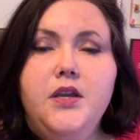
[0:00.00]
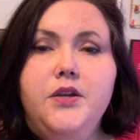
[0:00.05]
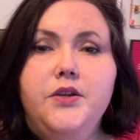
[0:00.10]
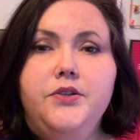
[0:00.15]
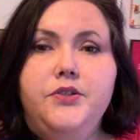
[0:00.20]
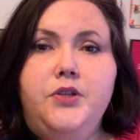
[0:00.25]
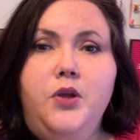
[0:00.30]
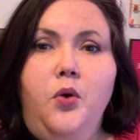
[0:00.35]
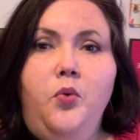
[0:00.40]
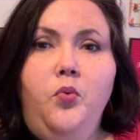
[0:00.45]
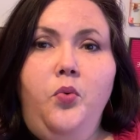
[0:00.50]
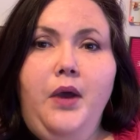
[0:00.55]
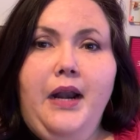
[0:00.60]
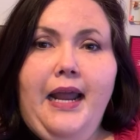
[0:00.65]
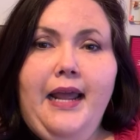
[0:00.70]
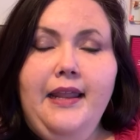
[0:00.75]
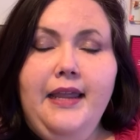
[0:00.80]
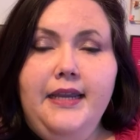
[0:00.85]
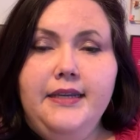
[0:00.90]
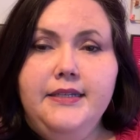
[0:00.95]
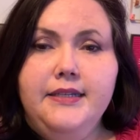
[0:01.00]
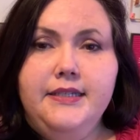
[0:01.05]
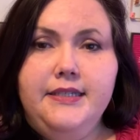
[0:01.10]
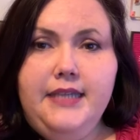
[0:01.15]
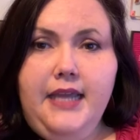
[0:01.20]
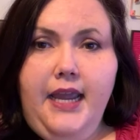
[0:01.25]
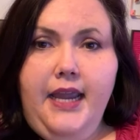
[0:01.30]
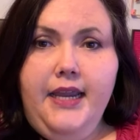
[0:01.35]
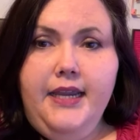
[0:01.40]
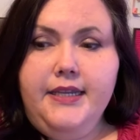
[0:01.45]
So what I like to
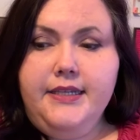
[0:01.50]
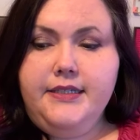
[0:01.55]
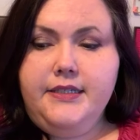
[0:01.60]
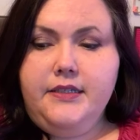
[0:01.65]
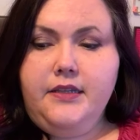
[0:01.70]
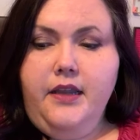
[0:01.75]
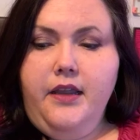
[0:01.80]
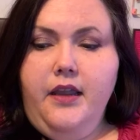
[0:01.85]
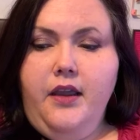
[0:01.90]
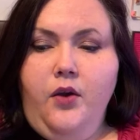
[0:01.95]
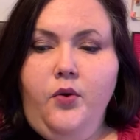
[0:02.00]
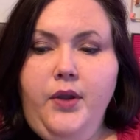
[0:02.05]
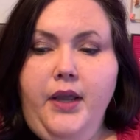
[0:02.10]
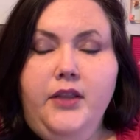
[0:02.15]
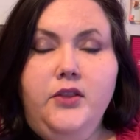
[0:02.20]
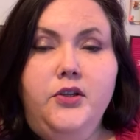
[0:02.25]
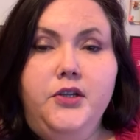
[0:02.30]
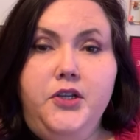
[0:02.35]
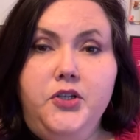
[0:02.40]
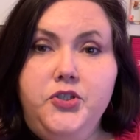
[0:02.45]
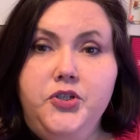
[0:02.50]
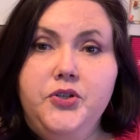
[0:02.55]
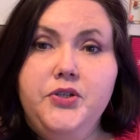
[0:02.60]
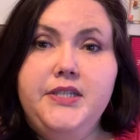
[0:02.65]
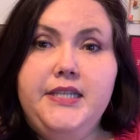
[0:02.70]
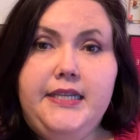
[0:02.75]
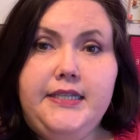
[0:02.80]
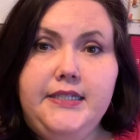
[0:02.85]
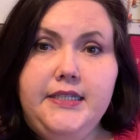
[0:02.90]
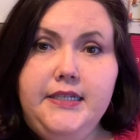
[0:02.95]
say is, okay, look at your
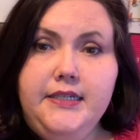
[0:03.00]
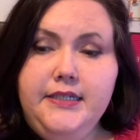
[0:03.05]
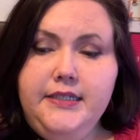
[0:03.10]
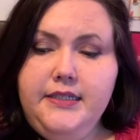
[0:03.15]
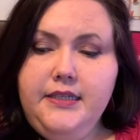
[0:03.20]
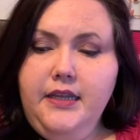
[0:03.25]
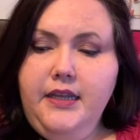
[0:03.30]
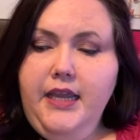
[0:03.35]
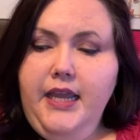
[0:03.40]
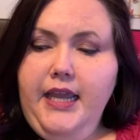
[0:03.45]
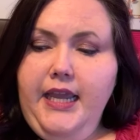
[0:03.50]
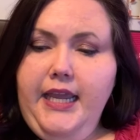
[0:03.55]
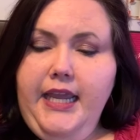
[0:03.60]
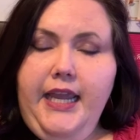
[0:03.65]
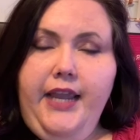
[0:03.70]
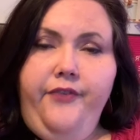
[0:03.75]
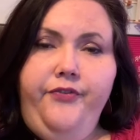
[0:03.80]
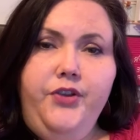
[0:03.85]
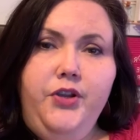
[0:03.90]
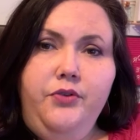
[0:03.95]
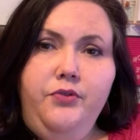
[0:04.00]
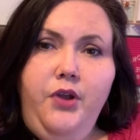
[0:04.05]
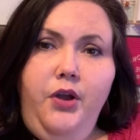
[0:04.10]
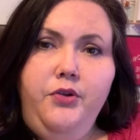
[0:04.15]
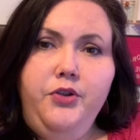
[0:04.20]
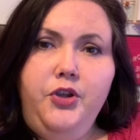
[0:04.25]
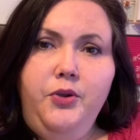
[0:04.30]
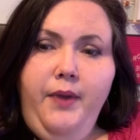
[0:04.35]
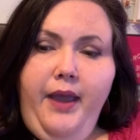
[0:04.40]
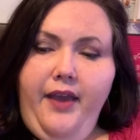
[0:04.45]
census. If you know
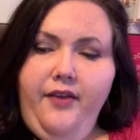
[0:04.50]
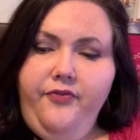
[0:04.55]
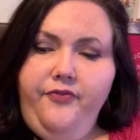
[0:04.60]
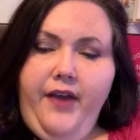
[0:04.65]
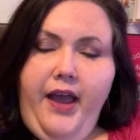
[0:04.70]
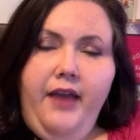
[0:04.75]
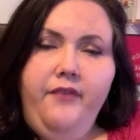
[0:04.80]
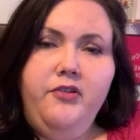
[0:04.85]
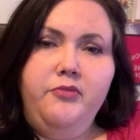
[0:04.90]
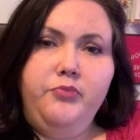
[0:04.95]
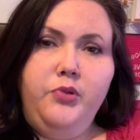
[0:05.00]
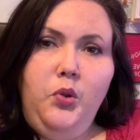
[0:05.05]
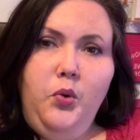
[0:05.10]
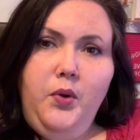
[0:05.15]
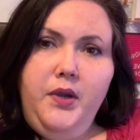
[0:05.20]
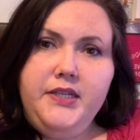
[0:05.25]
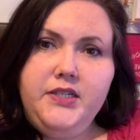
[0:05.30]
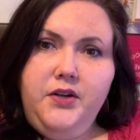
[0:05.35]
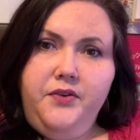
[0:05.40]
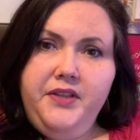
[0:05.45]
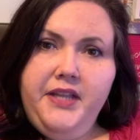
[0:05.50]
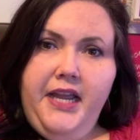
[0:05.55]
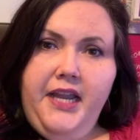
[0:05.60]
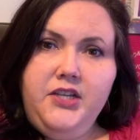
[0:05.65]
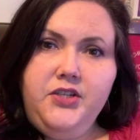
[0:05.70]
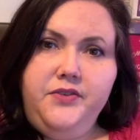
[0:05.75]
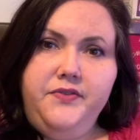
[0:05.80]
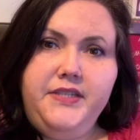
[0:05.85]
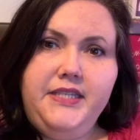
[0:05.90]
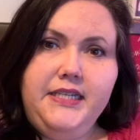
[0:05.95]
you have 5 employees over the
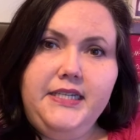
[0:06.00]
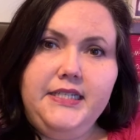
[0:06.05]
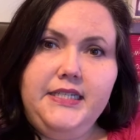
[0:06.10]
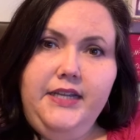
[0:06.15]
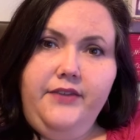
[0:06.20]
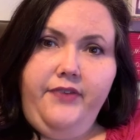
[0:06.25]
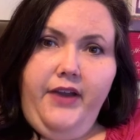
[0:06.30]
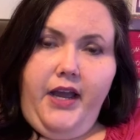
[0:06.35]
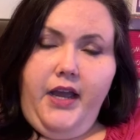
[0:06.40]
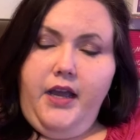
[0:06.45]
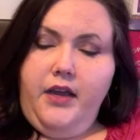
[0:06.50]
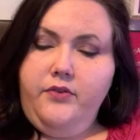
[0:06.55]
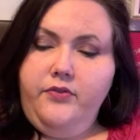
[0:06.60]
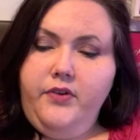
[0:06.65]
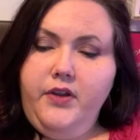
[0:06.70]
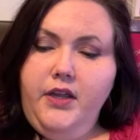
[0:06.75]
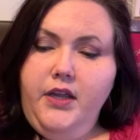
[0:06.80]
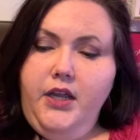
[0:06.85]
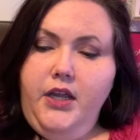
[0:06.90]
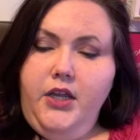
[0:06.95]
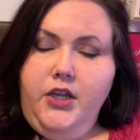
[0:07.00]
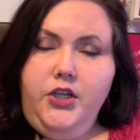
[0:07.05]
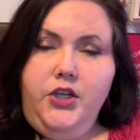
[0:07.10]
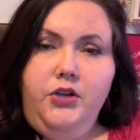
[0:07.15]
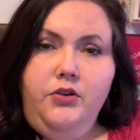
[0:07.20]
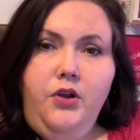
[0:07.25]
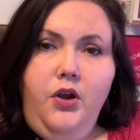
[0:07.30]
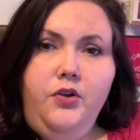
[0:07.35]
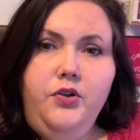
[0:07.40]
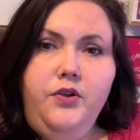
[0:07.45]
age of 65,
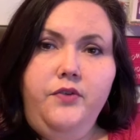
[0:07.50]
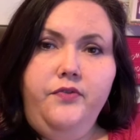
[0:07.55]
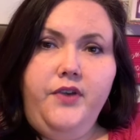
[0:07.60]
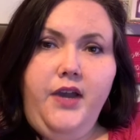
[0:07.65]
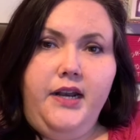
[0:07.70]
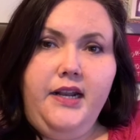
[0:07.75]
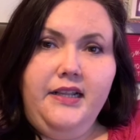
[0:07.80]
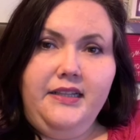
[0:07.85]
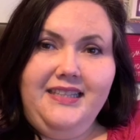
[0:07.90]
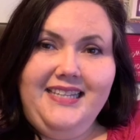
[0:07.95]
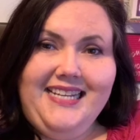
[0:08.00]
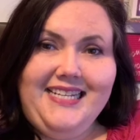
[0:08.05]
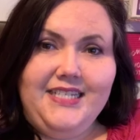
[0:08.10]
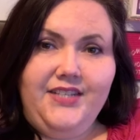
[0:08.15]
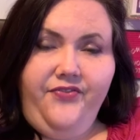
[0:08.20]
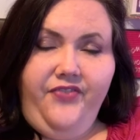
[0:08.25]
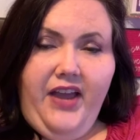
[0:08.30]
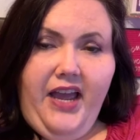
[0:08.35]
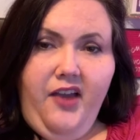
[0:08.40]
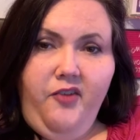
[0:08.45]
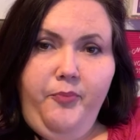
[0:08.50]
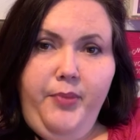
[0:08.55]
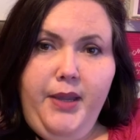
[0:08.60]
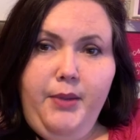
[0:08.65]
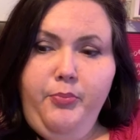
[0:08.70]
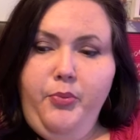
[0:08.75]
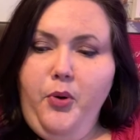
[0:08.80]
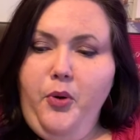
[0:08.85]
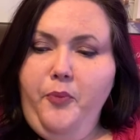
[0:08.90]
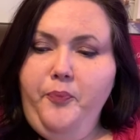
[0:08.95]
you know you've got at least 5
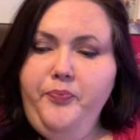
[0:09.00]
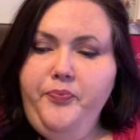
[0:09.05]
people.